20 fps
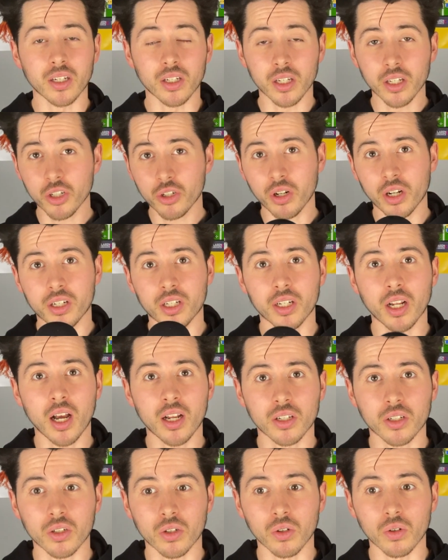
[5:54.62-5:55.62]
an interesting
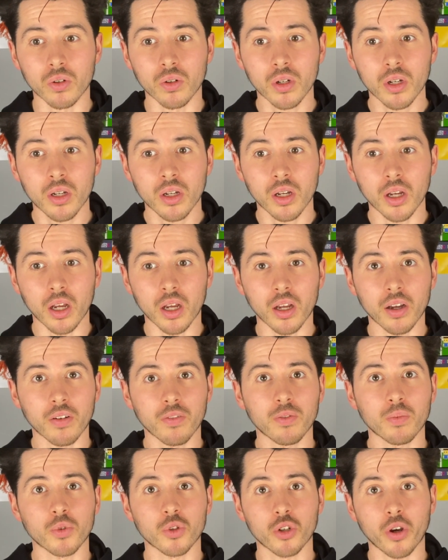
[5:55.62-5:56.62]
article uh,
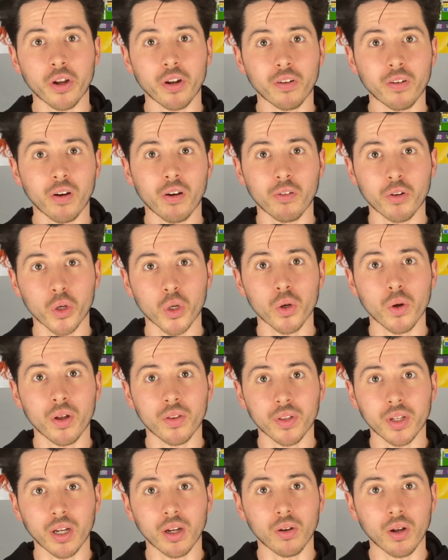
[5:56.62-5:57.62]
from Training Ground Guru. I
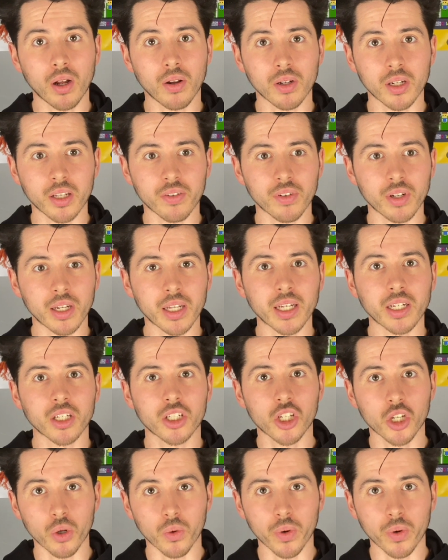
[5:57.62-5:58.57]
think I'll leave a link to